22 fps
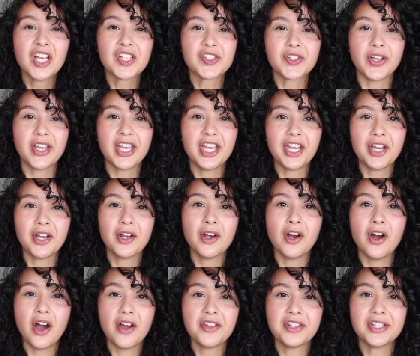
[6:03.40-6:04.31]
So
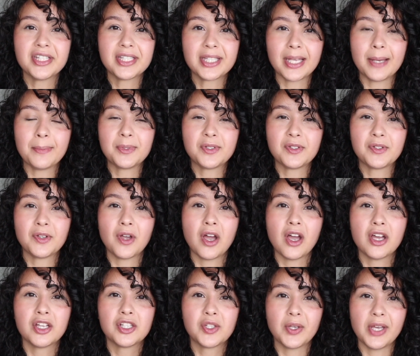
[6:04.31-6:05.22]
here are the steps
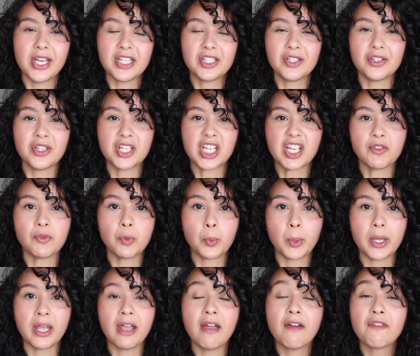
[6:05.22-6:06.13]
to enter the
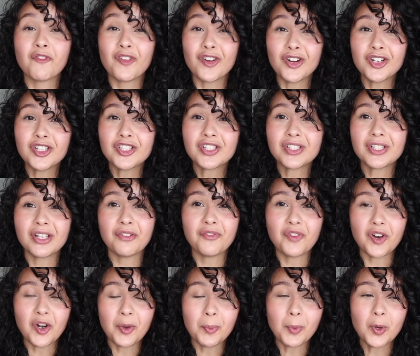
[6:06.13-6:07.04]
giveaway. First
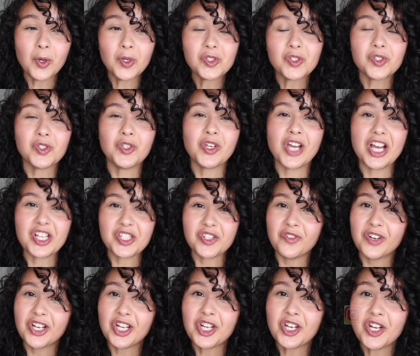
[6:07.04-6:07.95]
and foremost, you guys
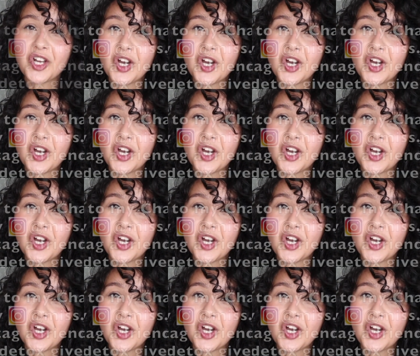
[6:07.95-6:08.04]
already